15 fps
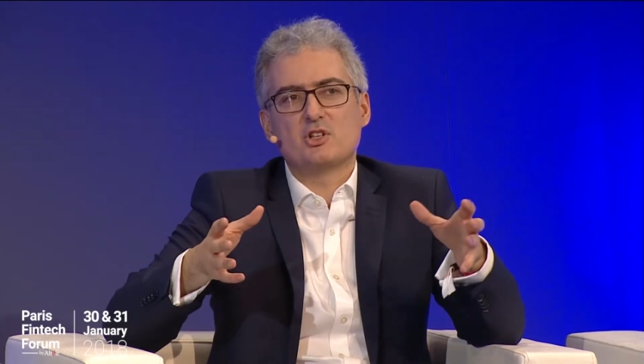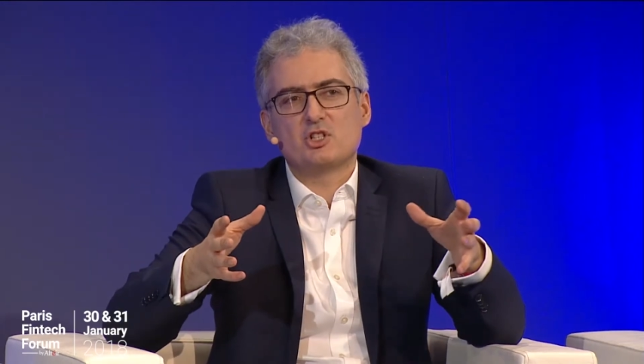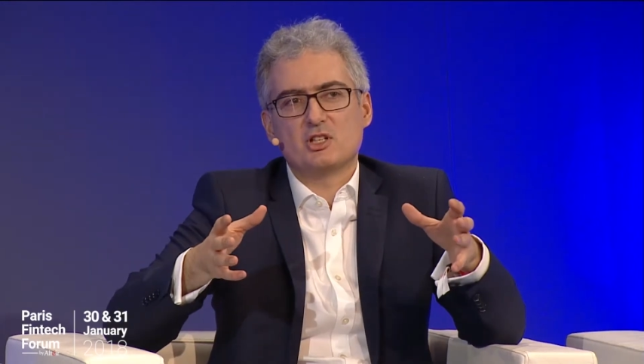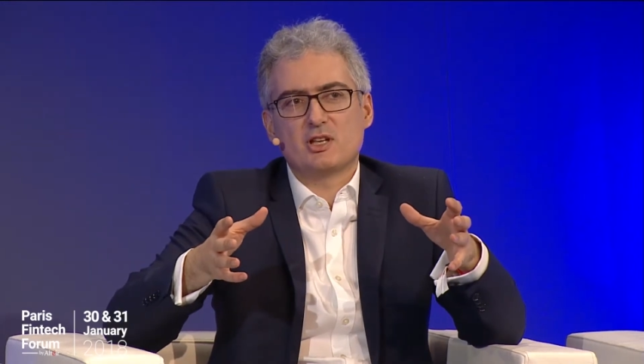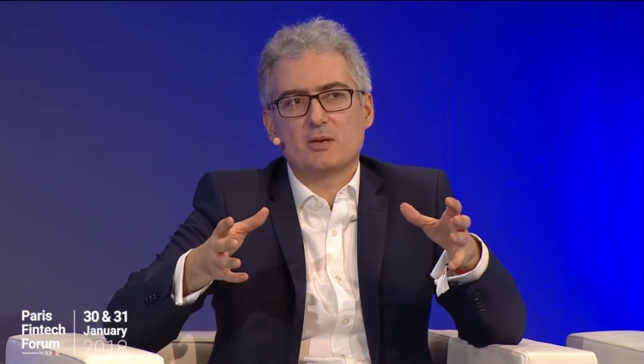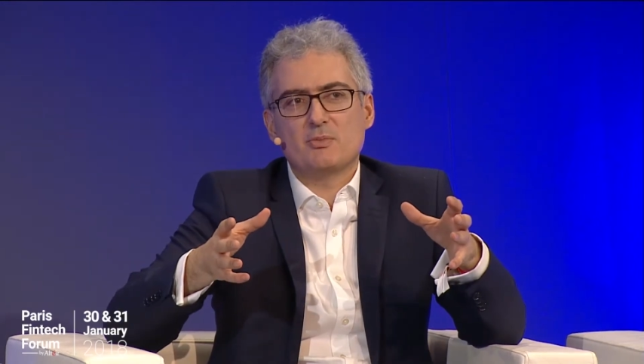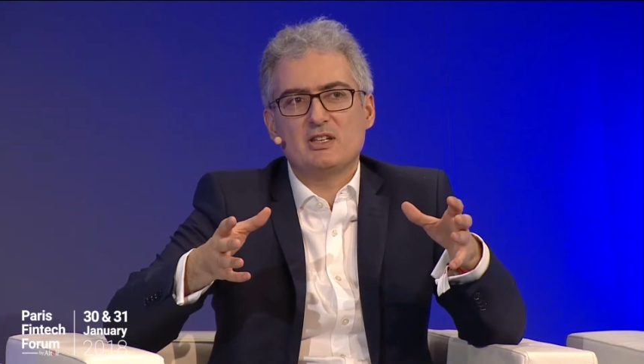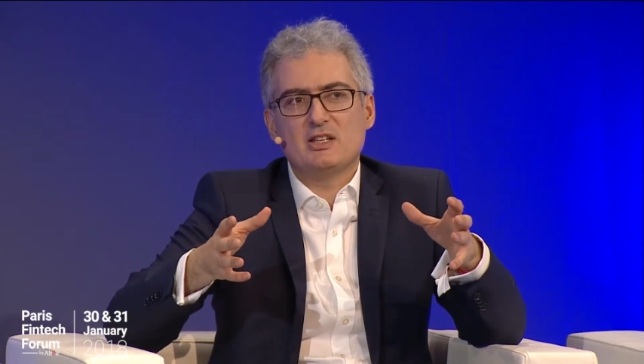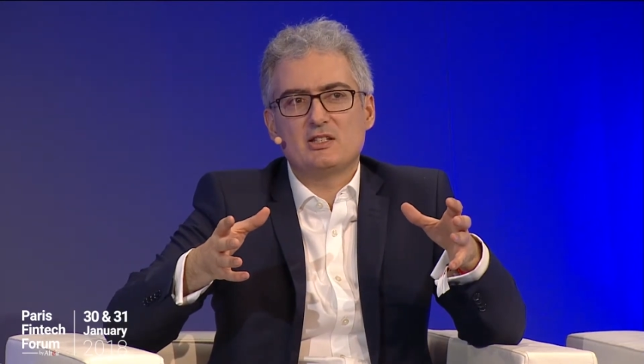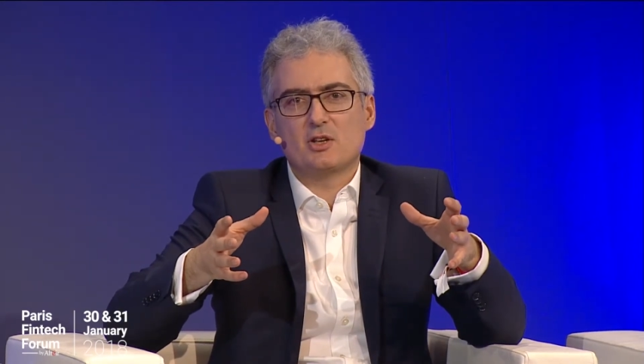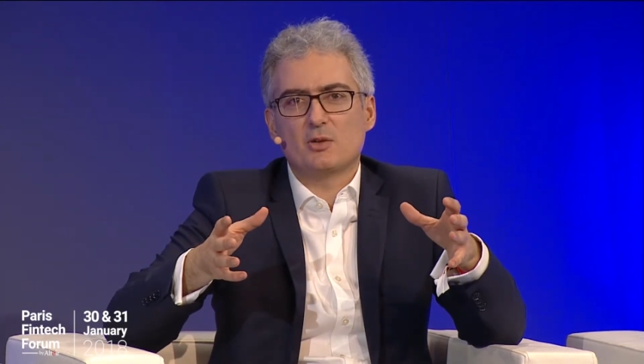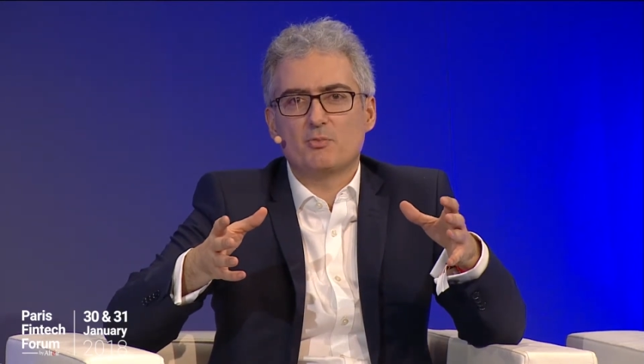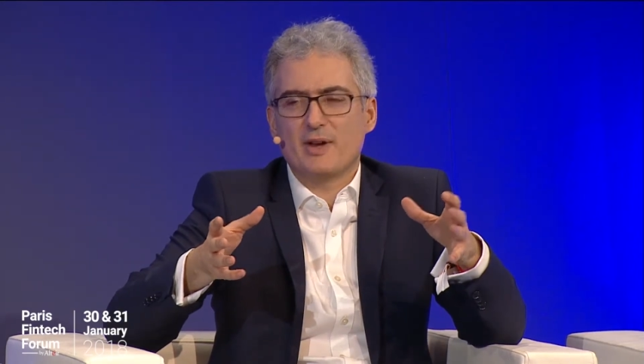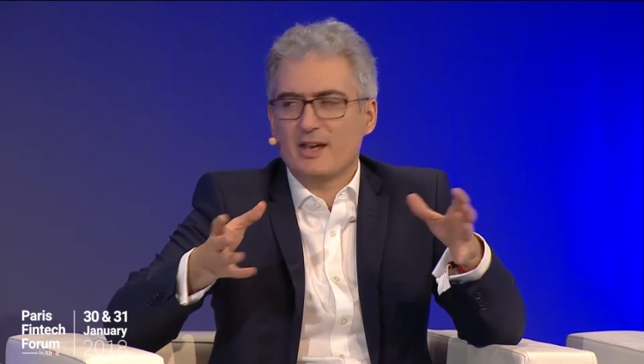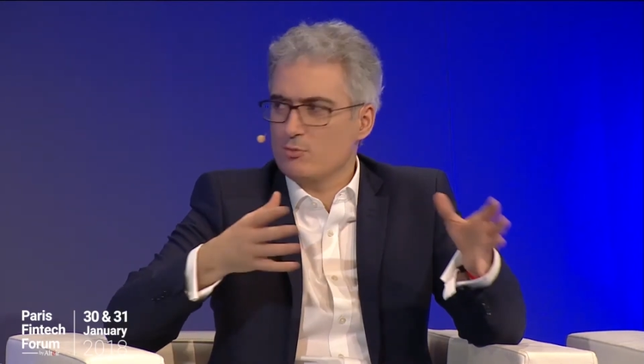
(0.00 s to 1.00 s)
branches, that means it's
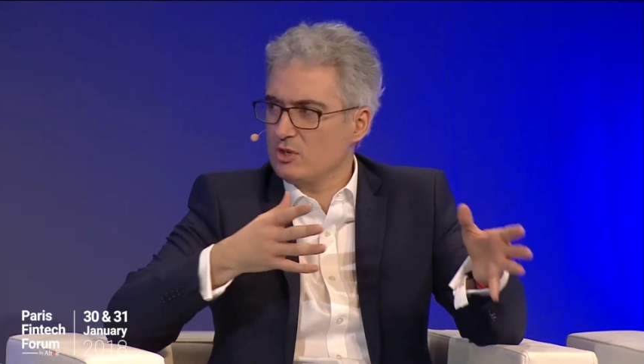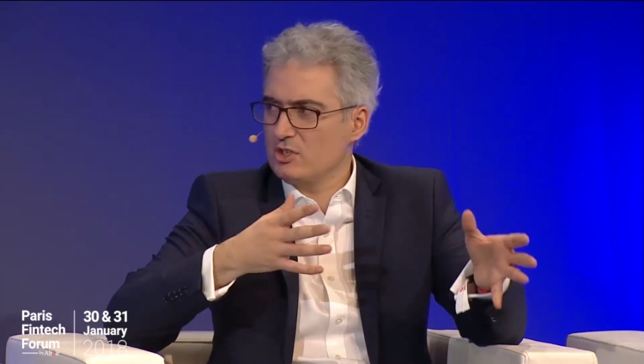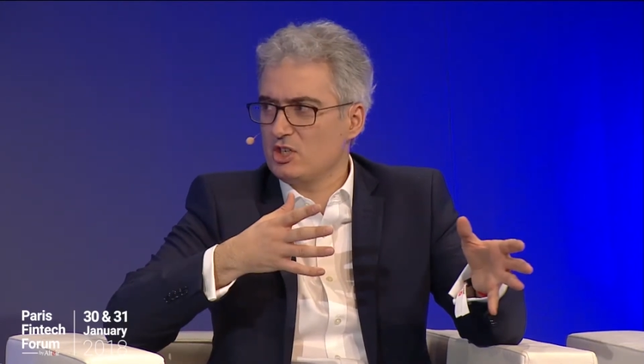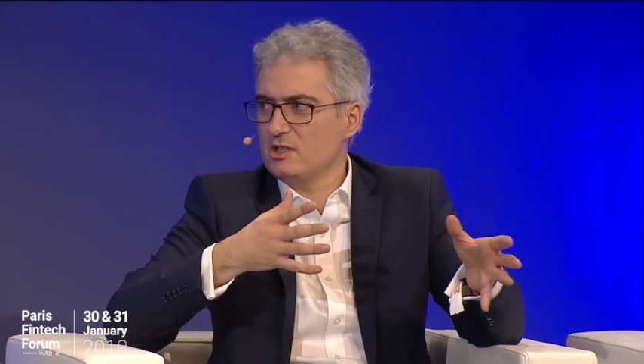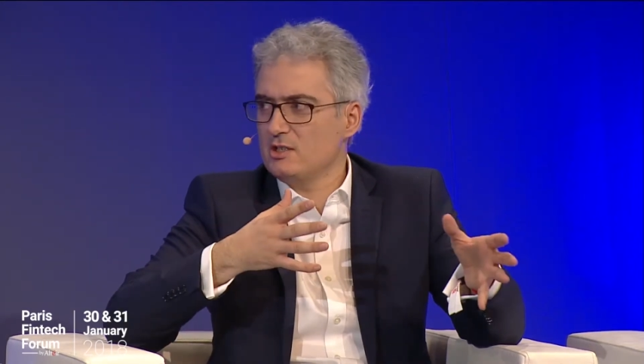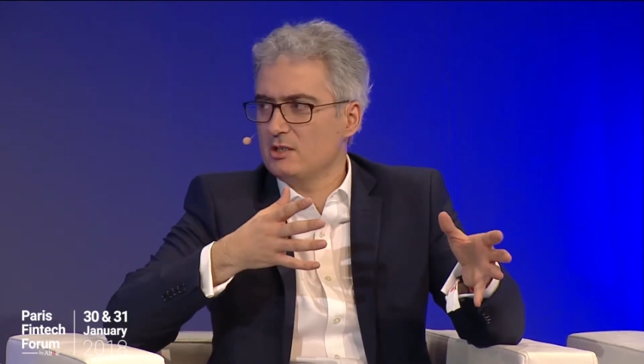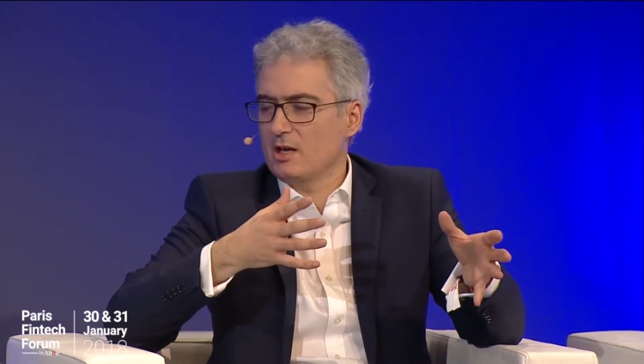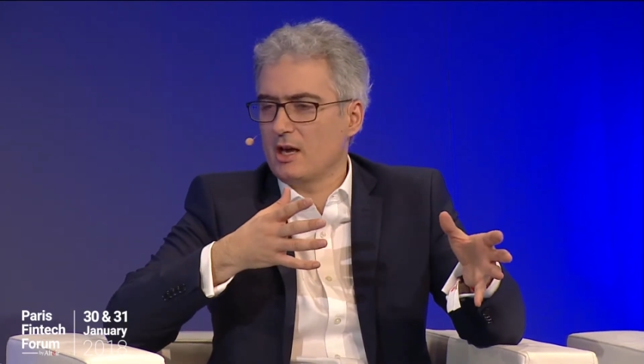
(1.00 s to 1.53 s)
not bank branches?